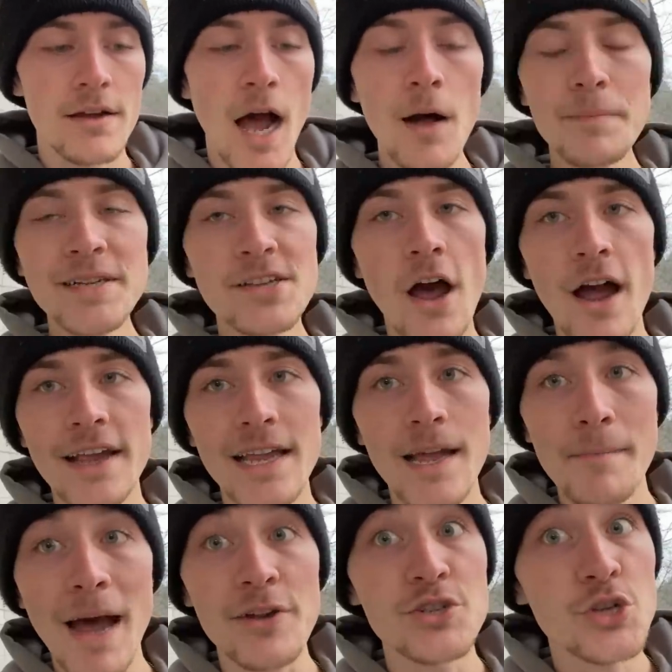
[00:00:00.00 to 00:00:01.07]
I'll be
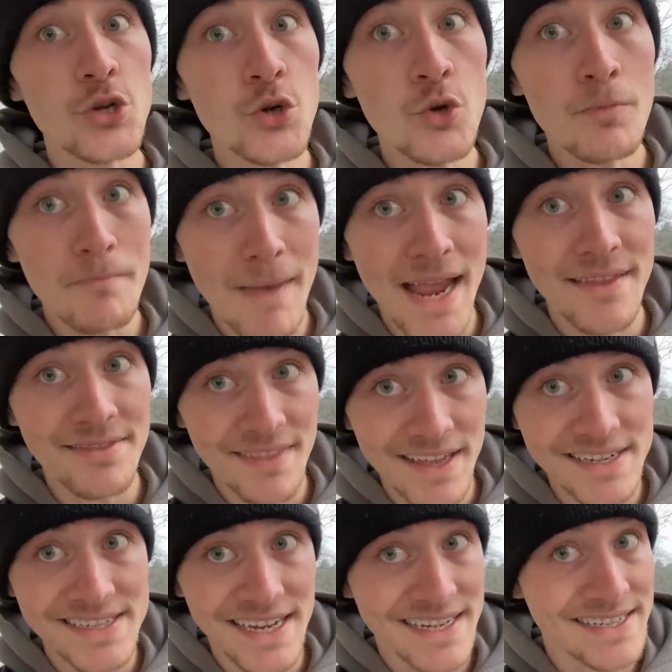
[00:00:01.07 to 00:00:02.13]
talking about two main
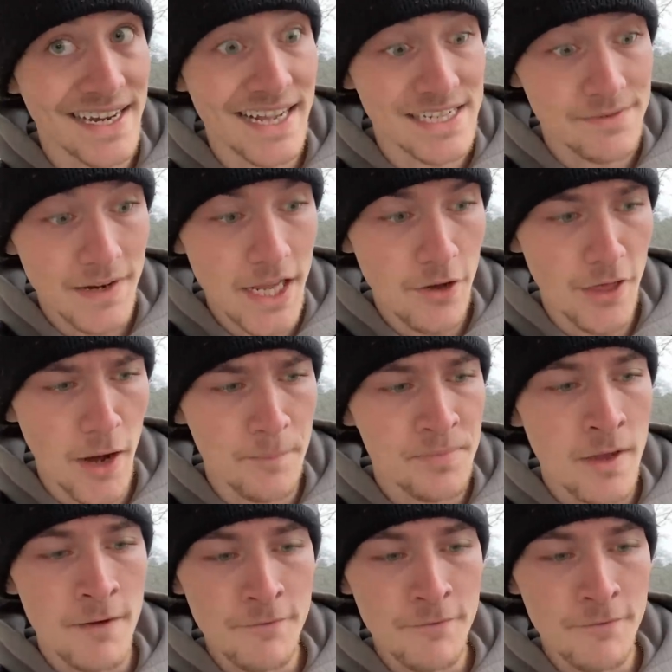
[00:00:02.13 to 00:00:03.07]
things in today's video, though.